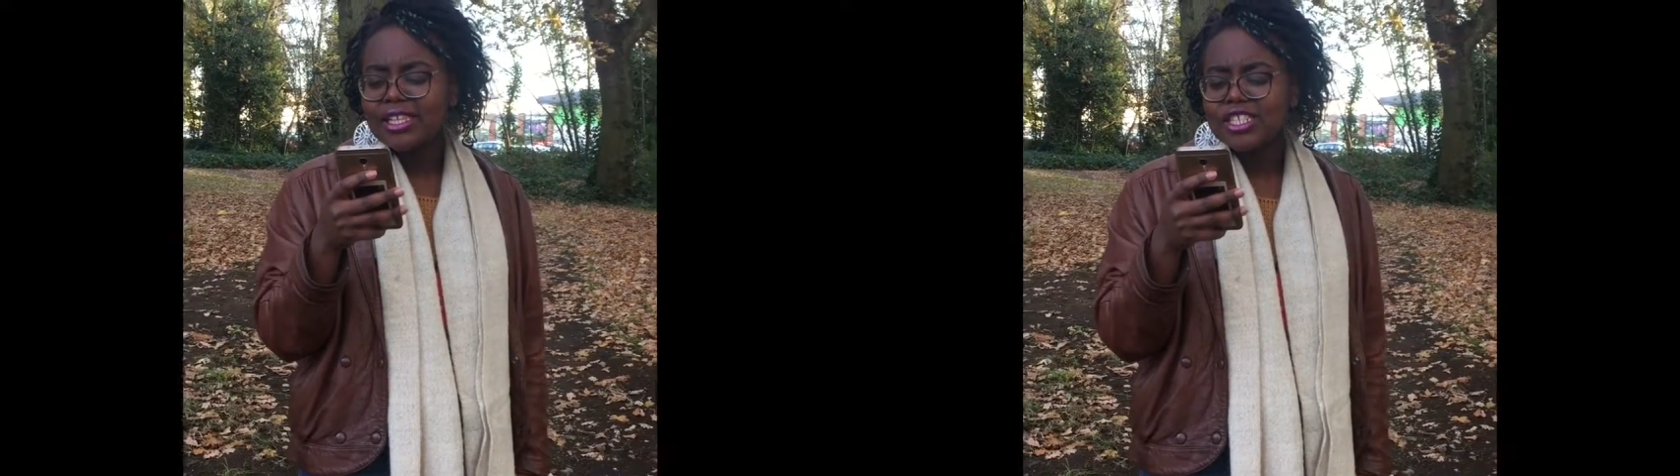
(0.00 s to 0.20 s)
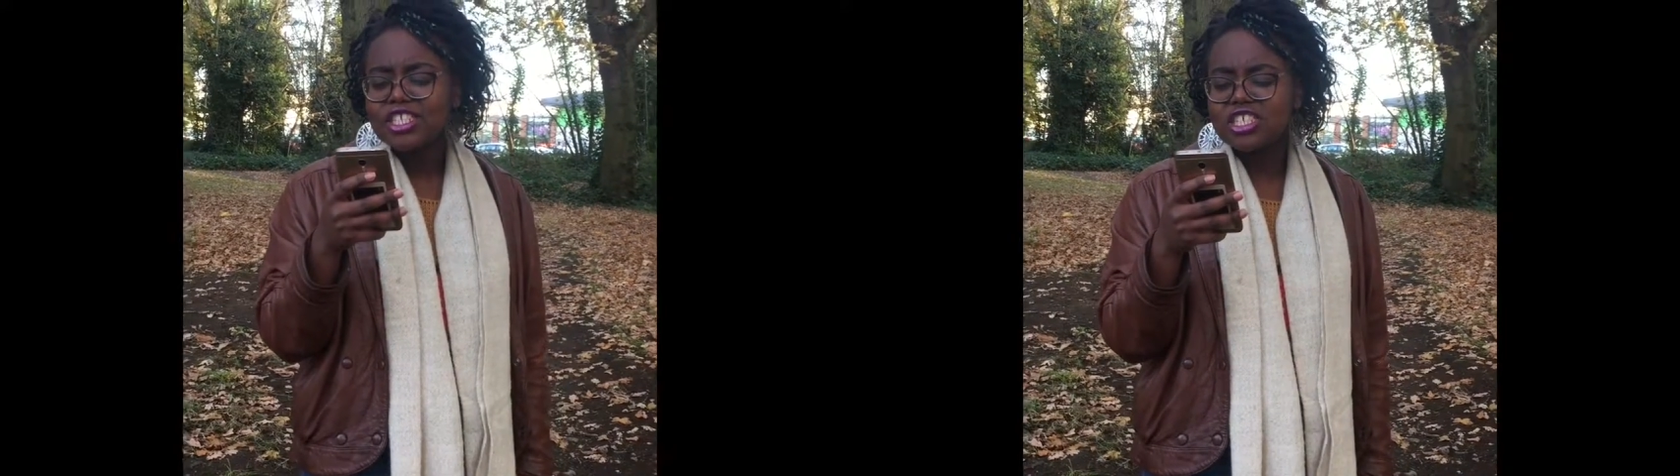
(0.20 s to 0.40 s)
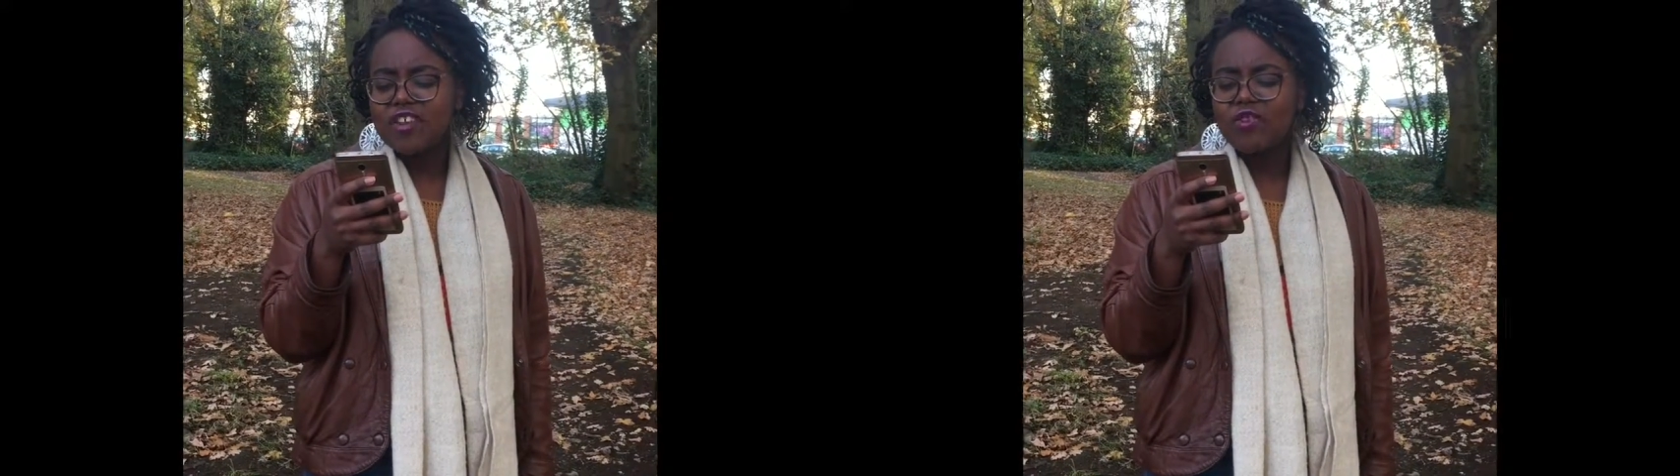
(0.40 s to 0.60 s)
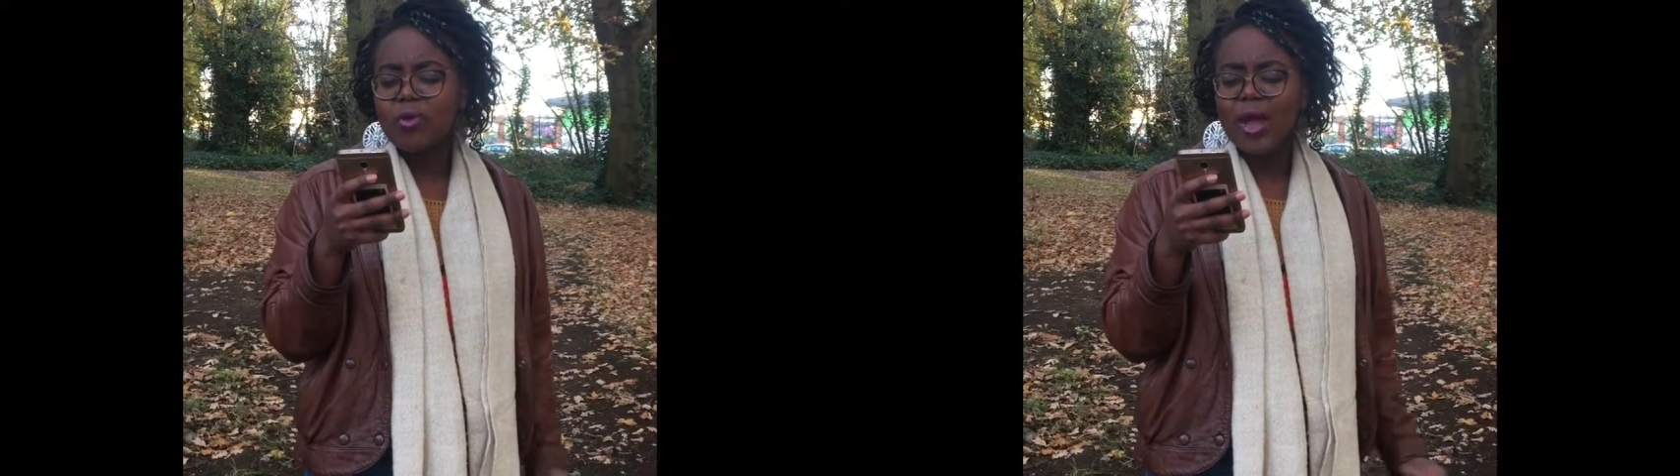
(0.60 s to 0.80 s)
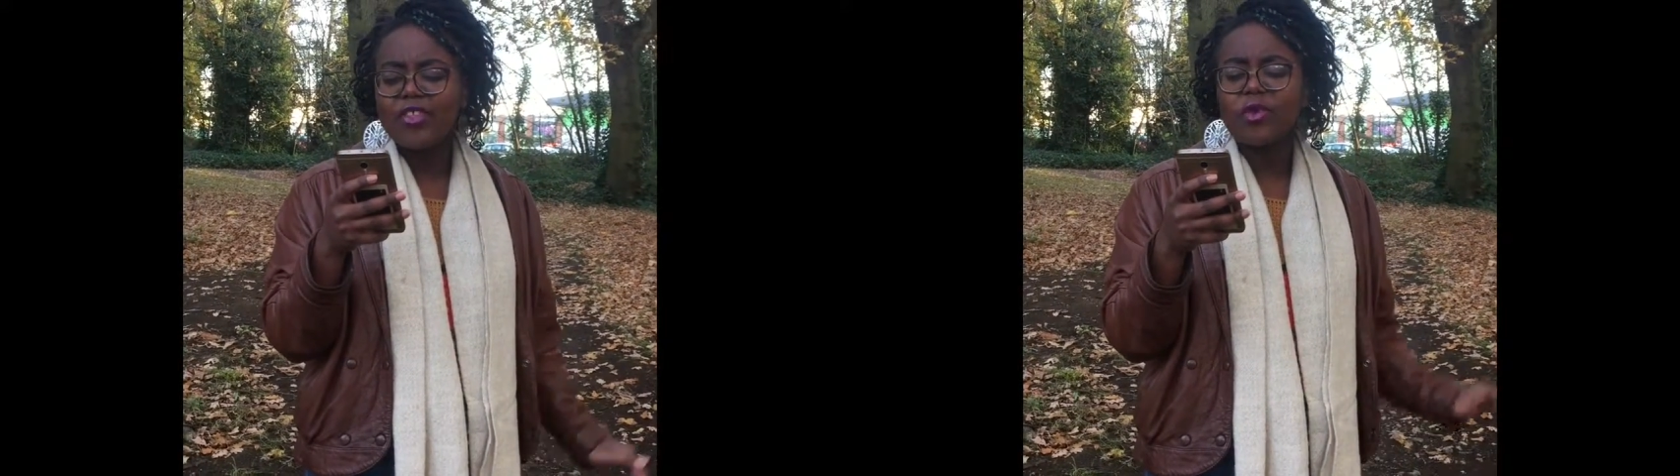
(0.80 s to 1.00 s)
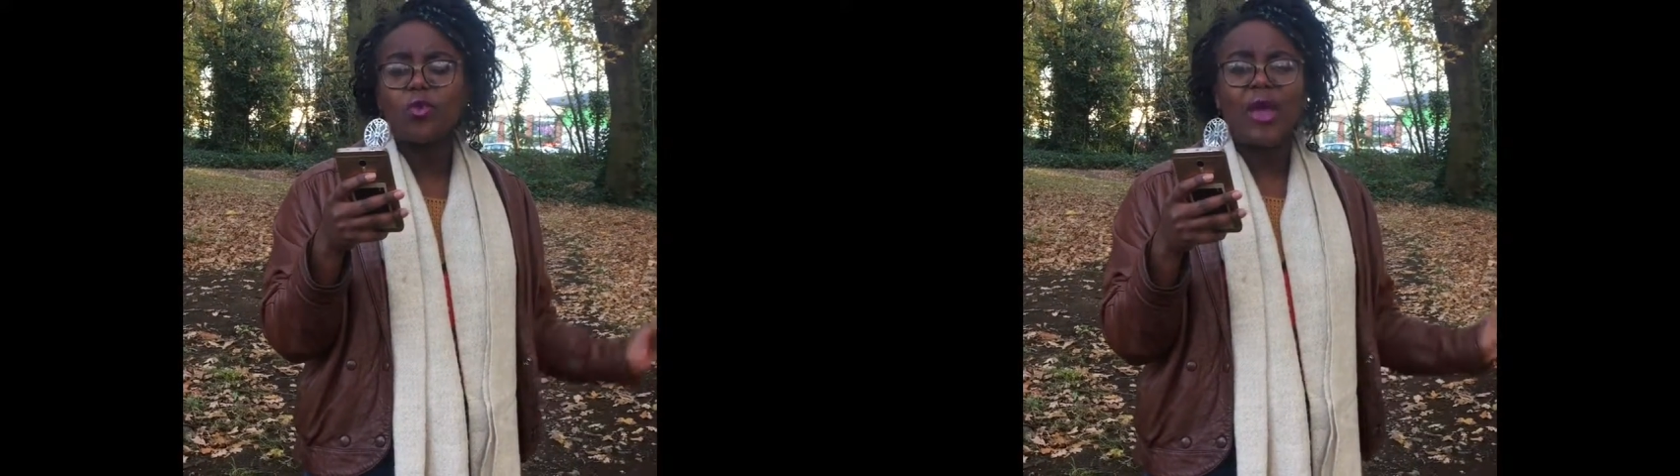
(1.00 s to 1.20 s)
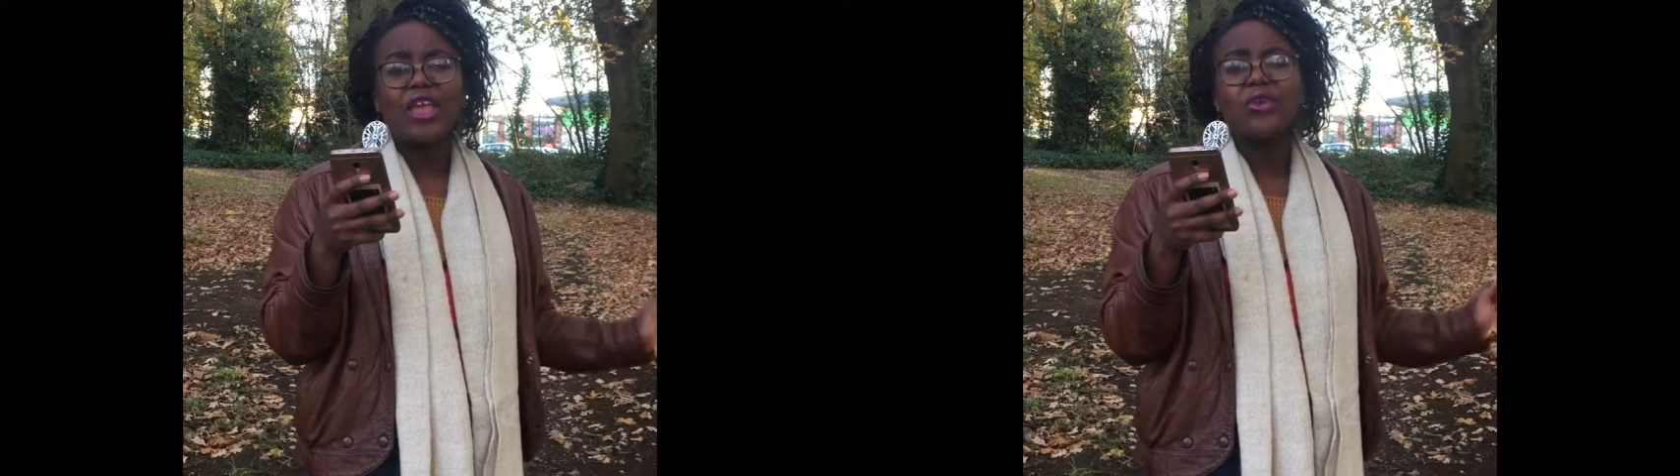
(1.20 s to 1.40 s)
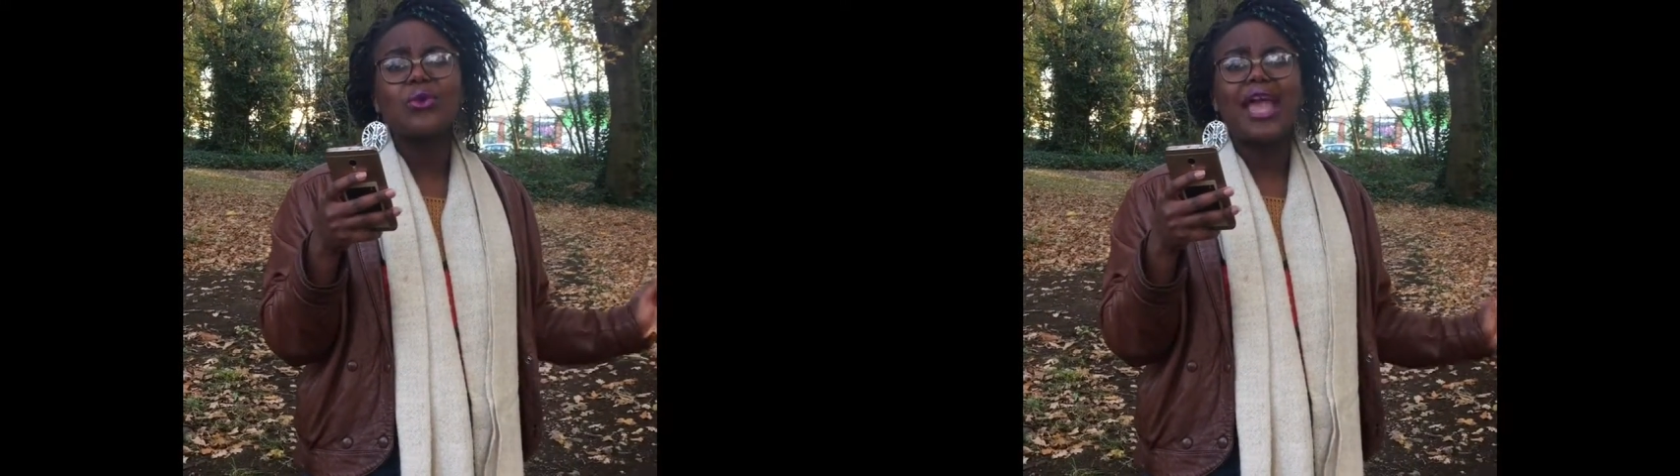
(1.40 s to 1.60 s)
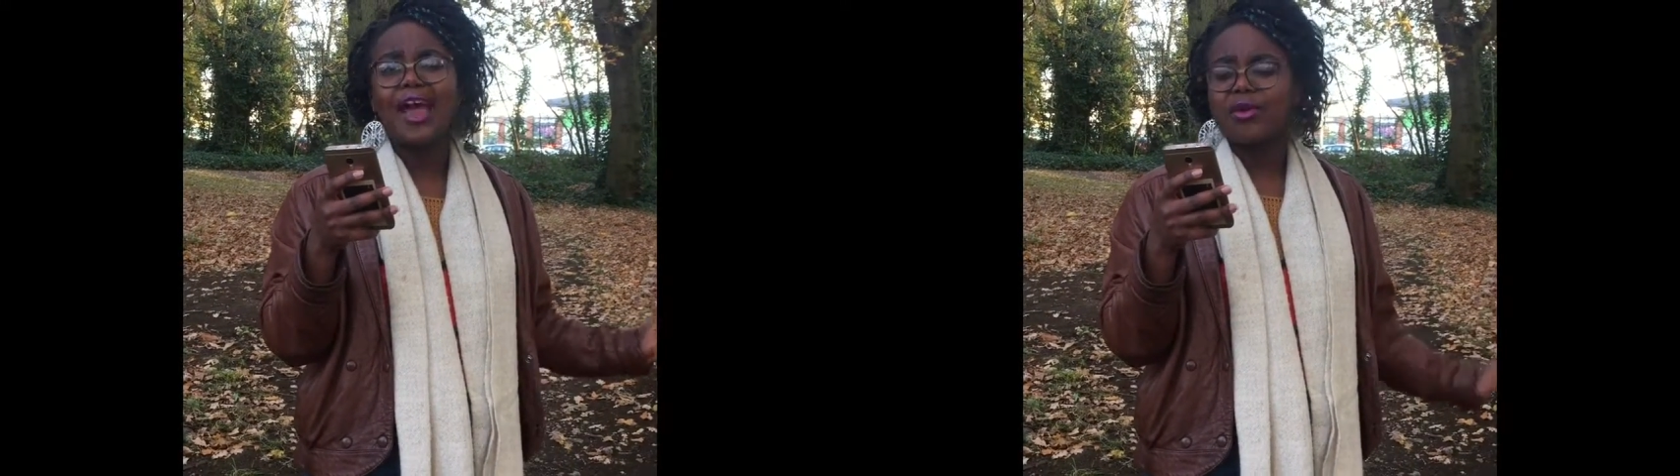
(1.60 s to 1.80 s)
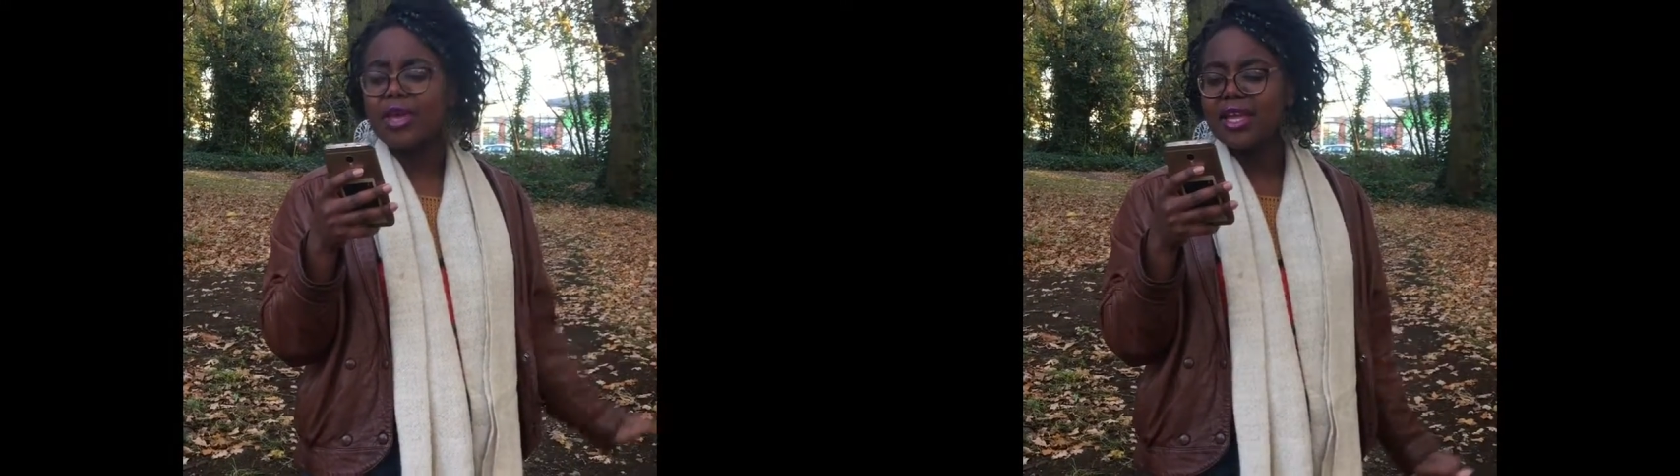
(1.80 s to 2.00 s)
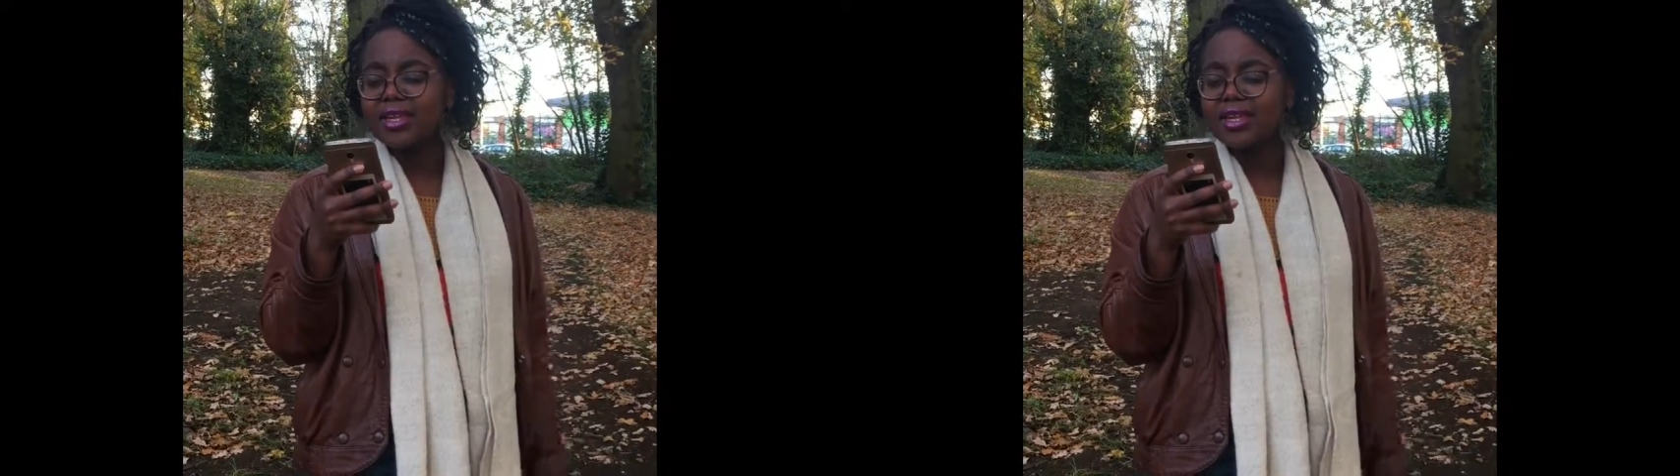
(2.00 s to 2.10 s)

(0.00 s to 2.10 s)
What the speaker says: to shove away the weight you carry?